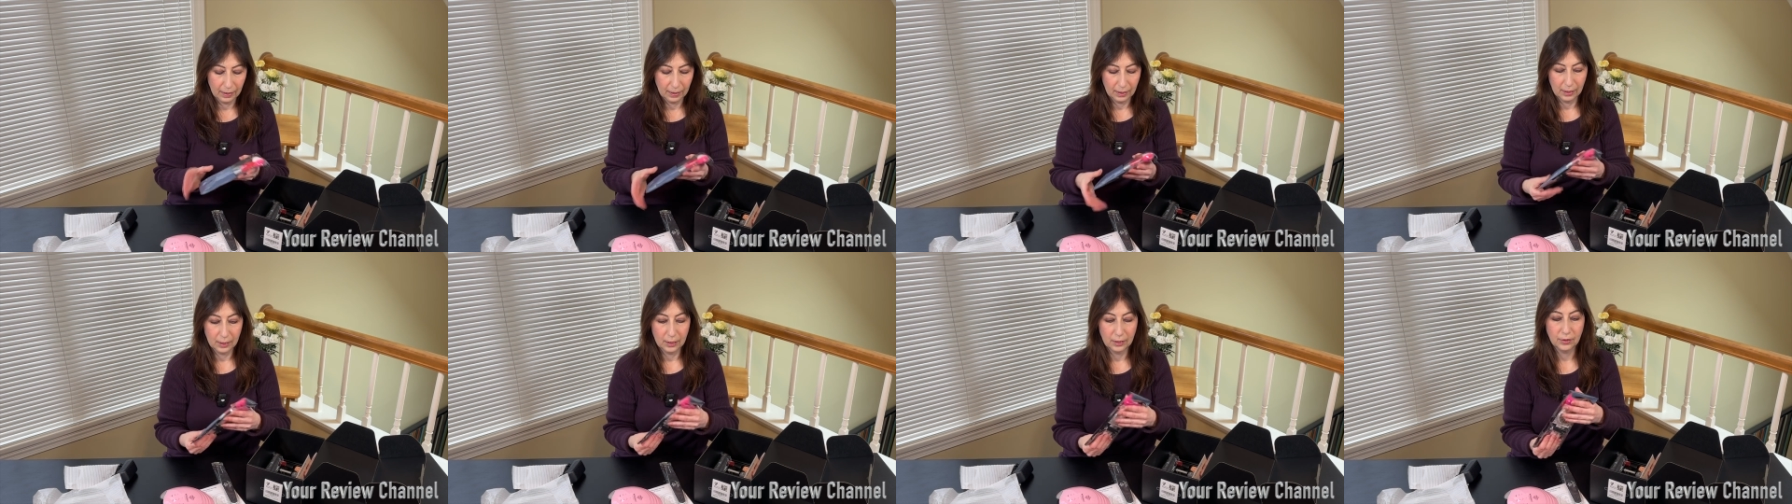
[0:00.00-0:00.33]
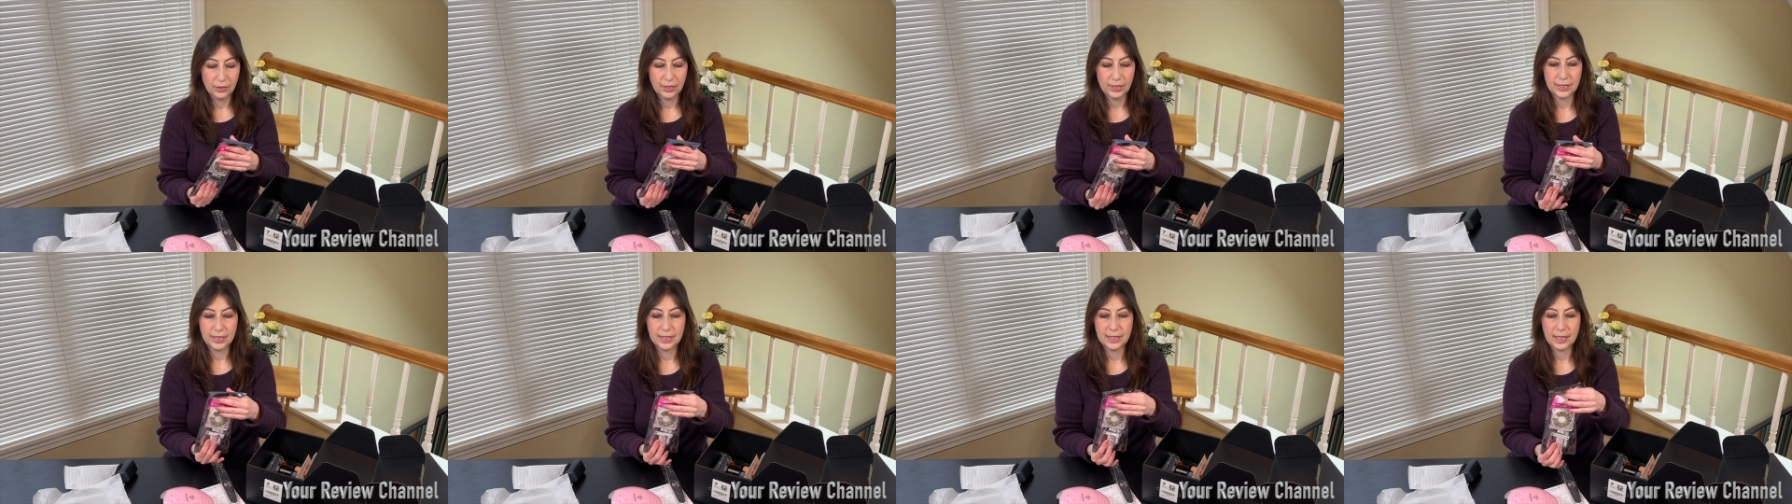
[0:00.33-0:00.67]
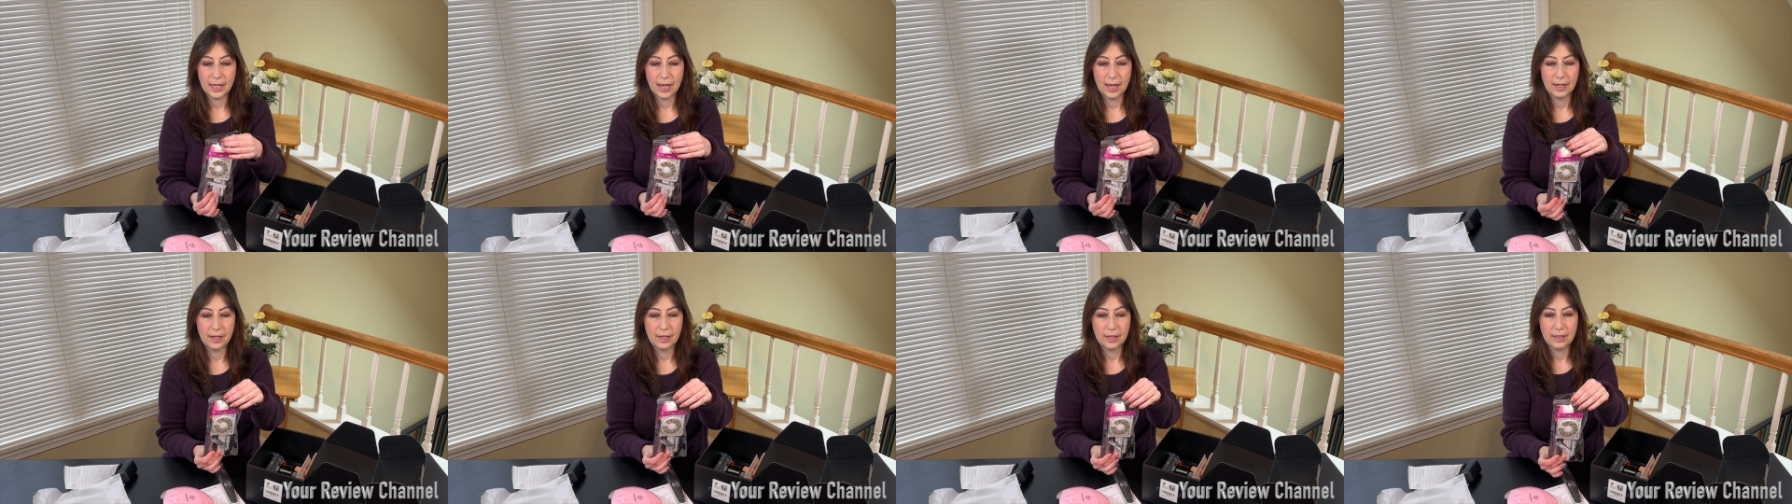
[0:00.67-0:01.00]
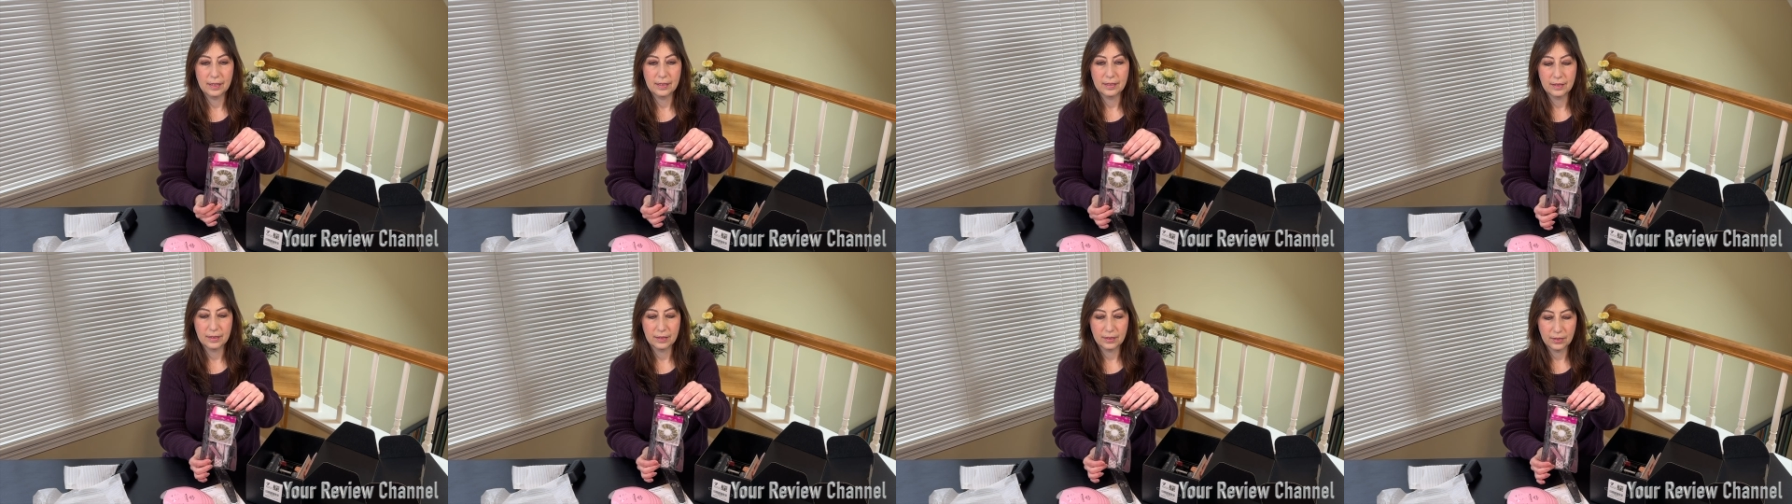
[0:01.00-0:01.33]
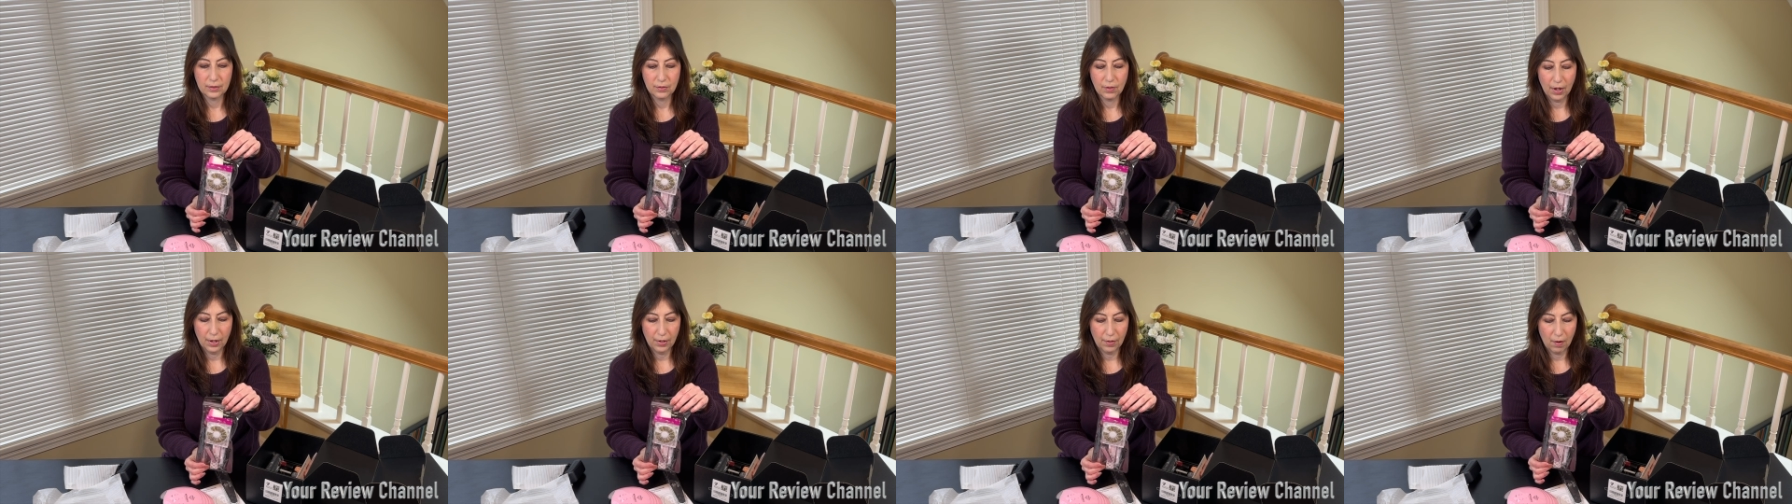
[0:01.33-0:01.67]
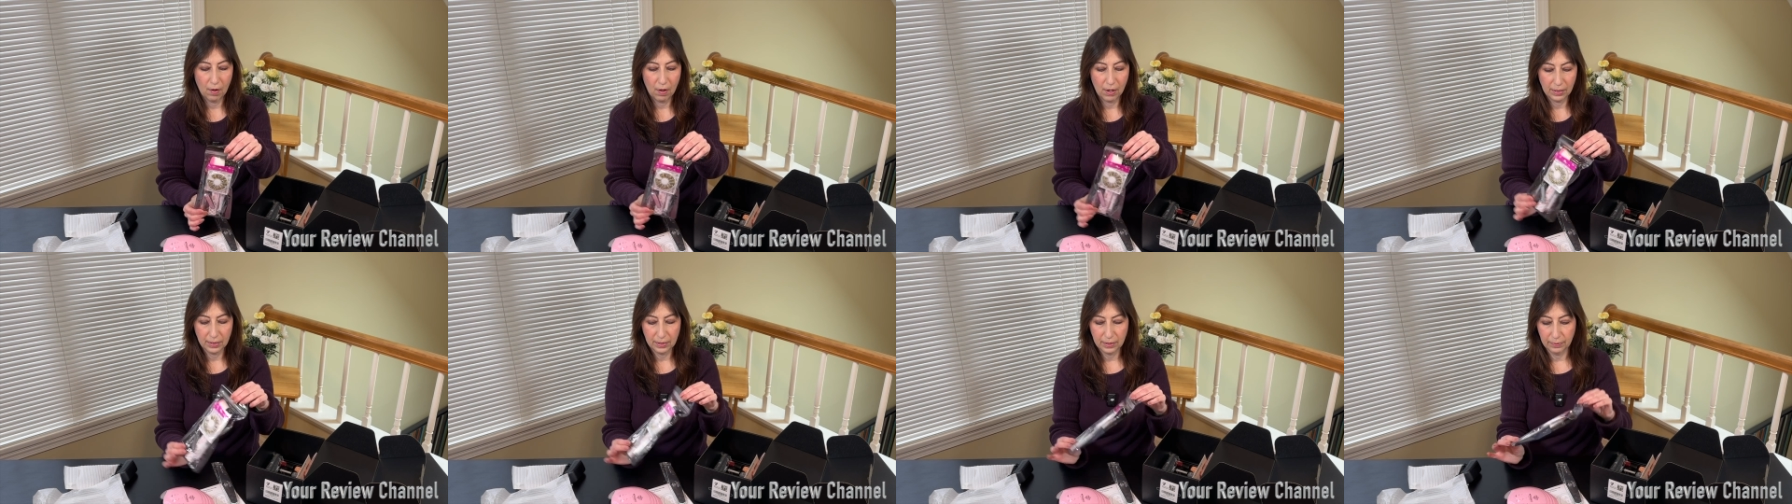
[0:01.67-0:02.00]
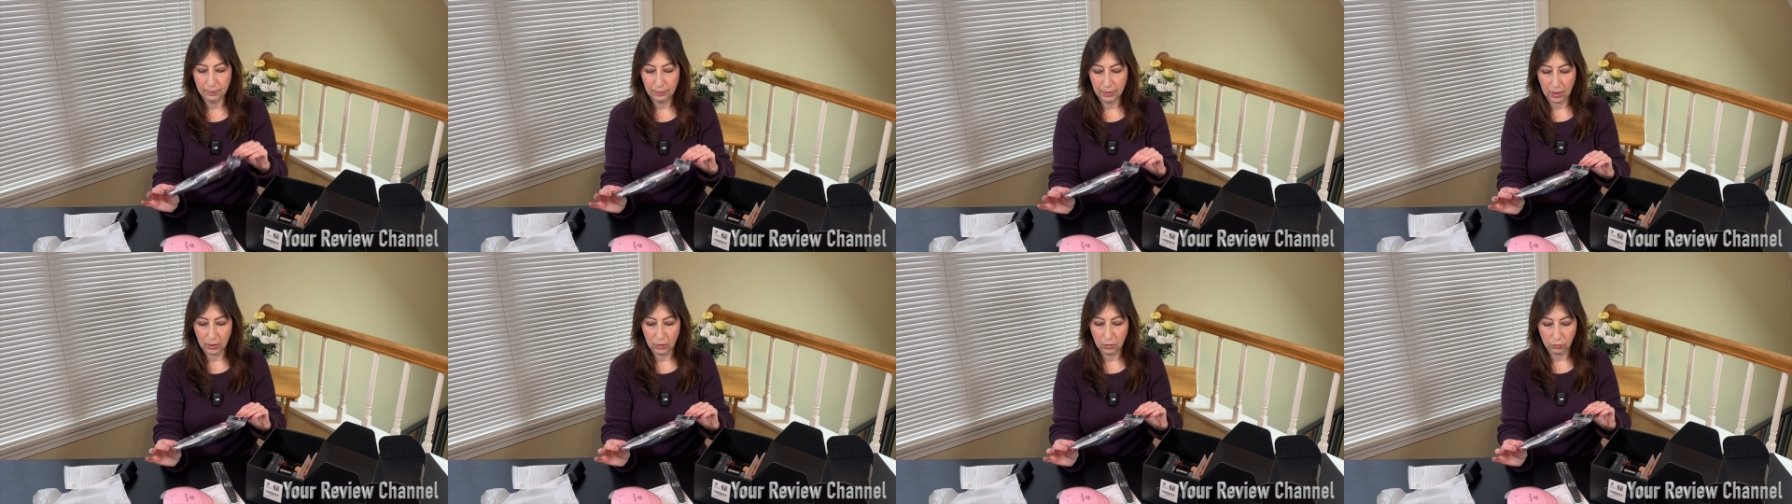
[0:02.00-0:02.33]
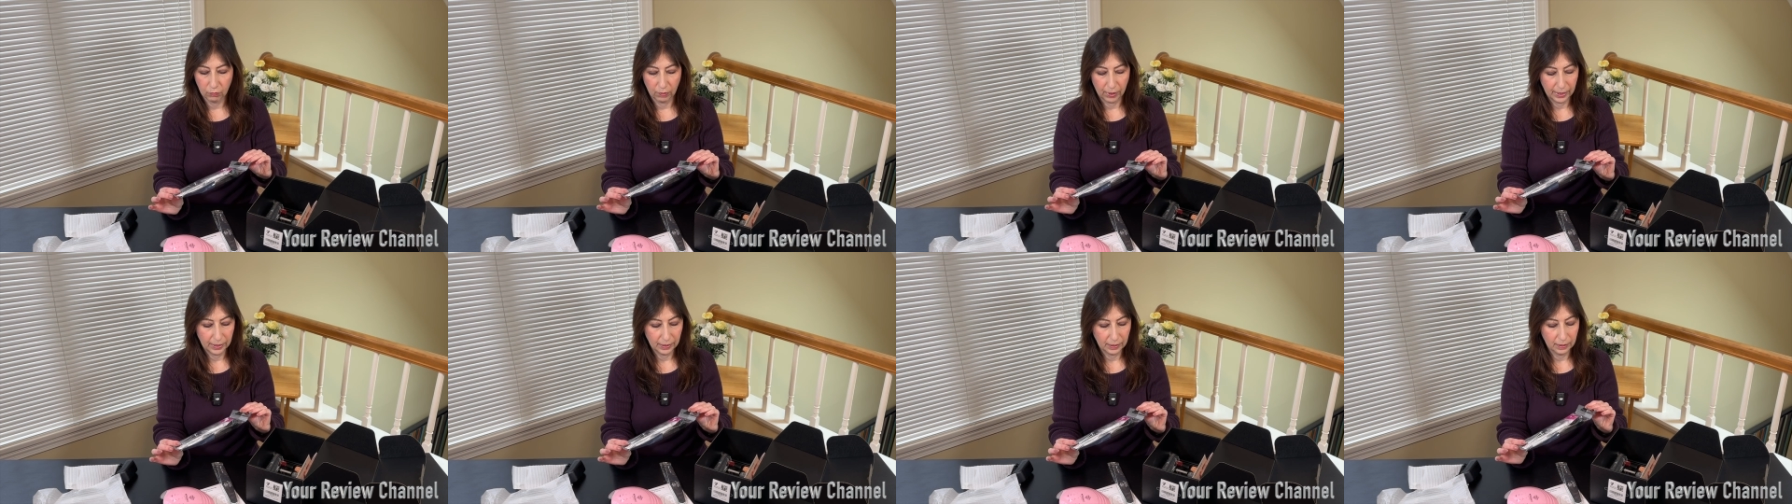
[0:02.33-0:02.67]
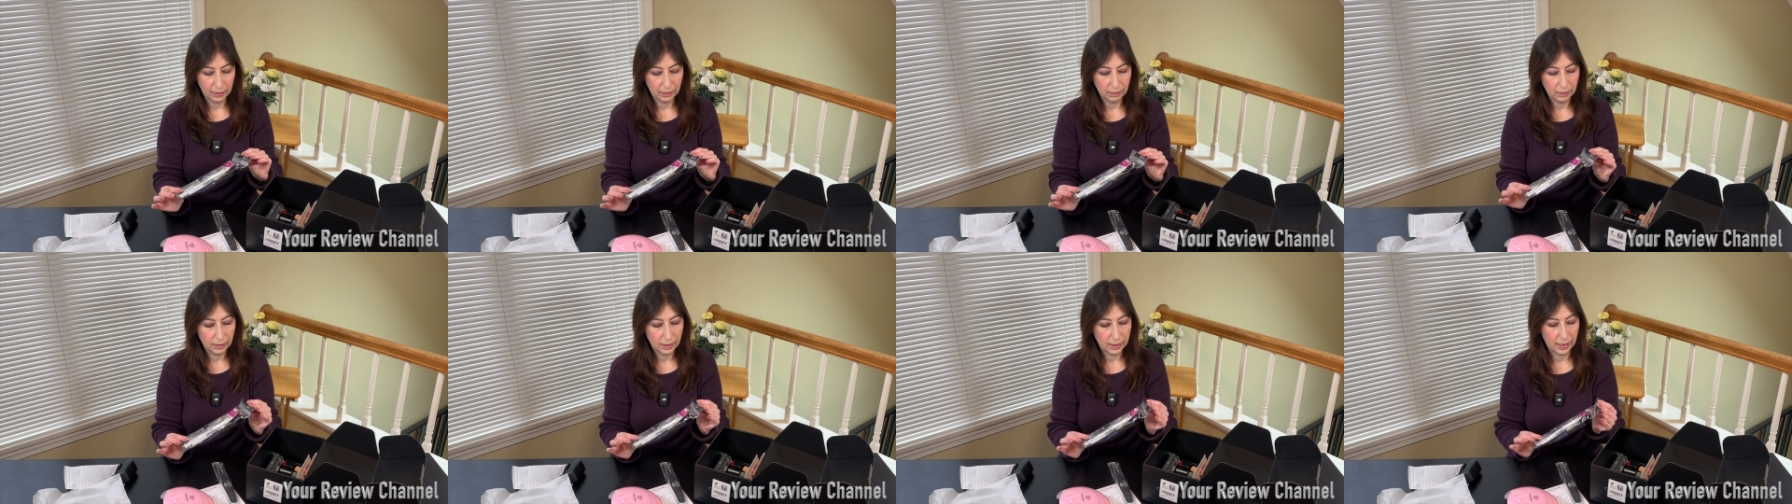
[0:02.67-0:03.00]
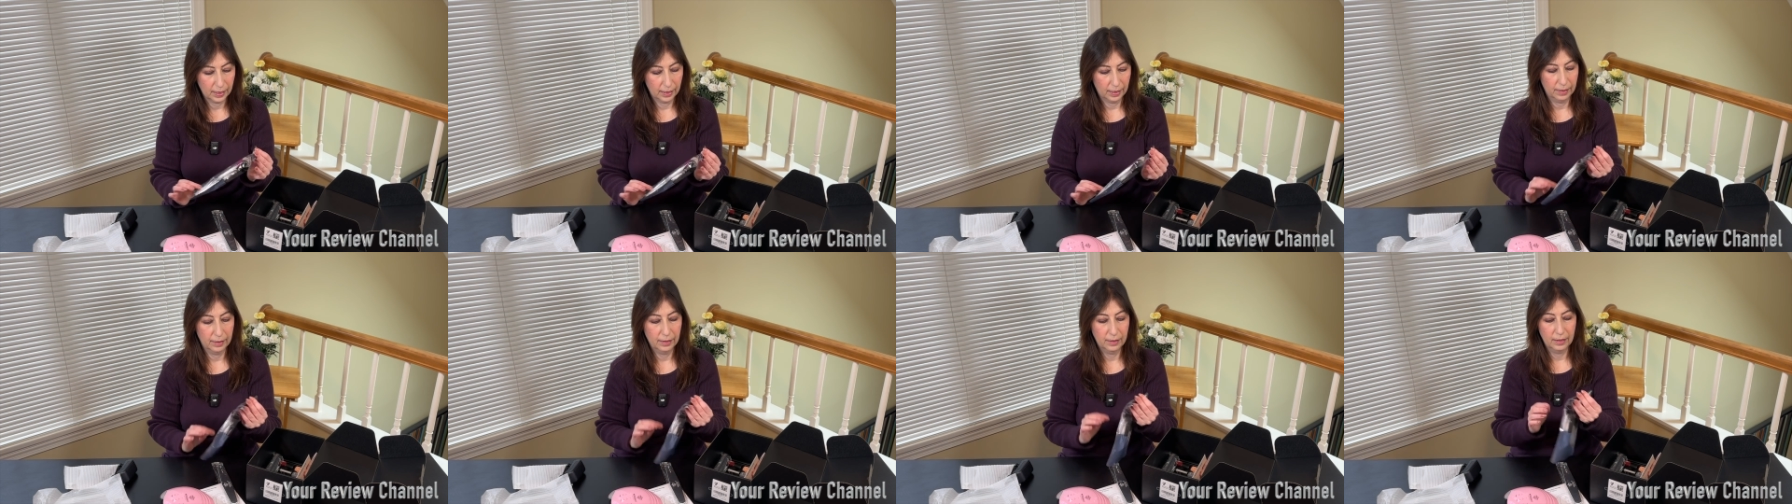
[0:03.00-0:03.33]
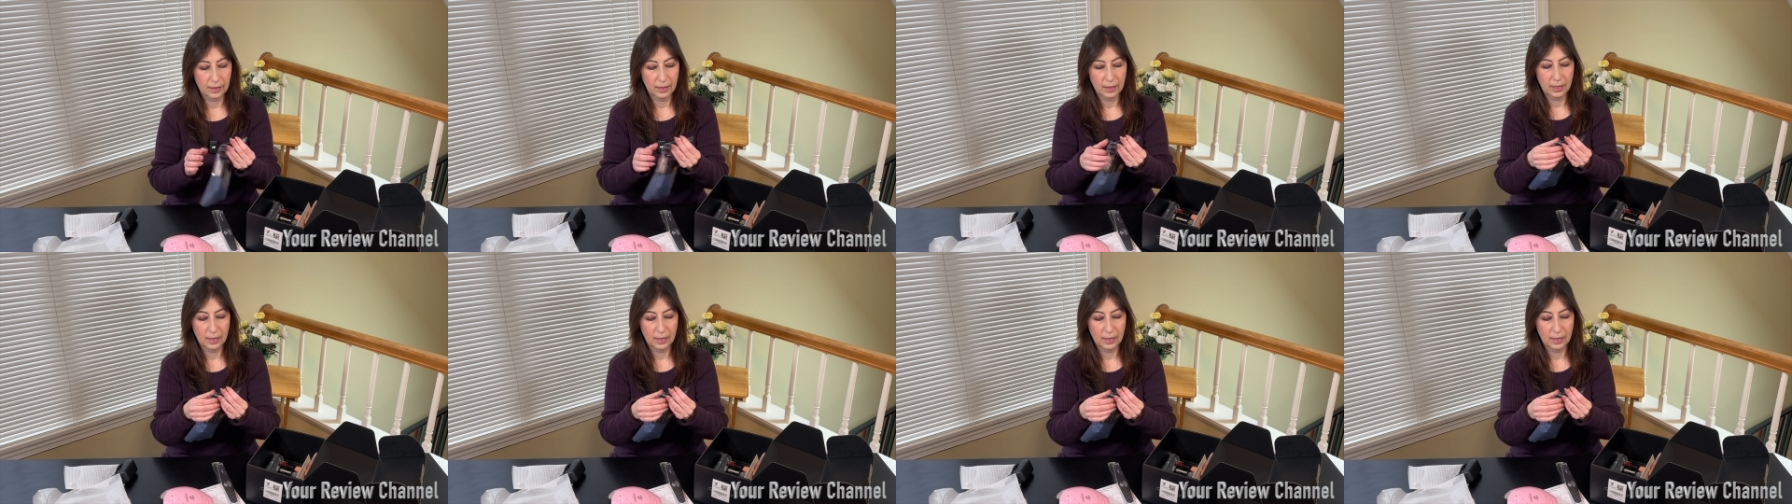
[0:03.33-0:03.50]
Look inside. Is this not awesome? A great little kit.